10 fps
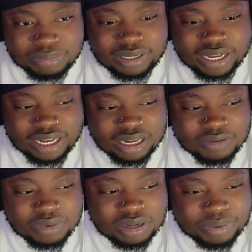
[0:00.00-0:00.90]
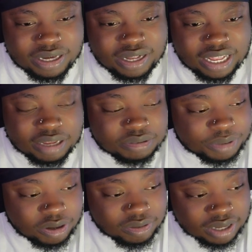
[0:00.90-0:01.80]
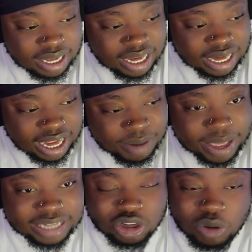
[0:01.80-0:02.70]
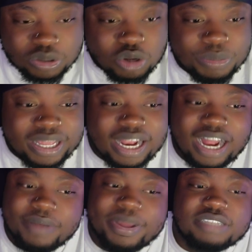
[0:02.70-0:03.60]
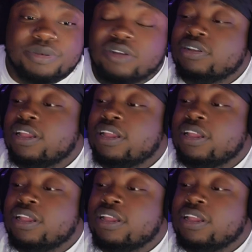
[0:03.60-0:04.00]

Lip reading: Kingdom of the Planet 8, bro. And IMAX. Always going to be in IMAX, bro.